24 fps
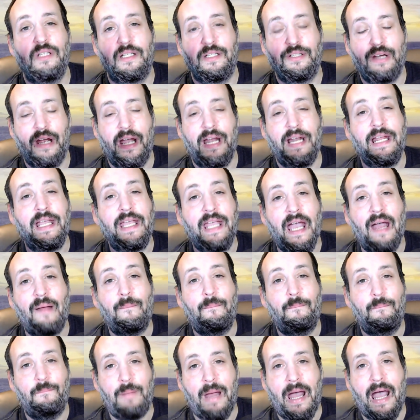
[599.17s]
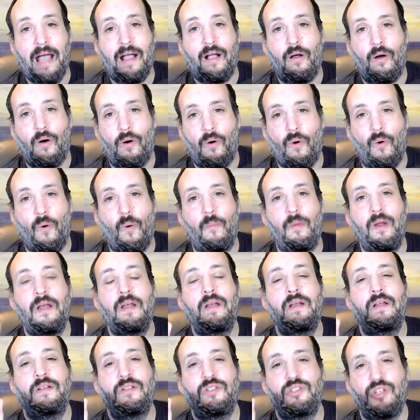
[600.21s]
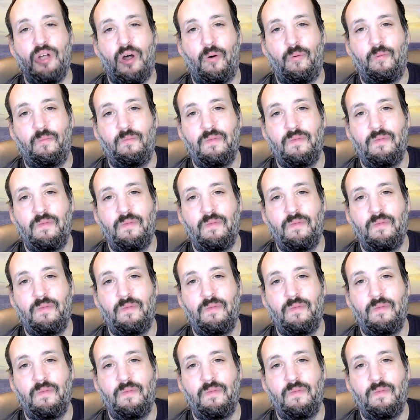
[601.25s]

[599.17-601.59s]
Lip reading: try to get back home. So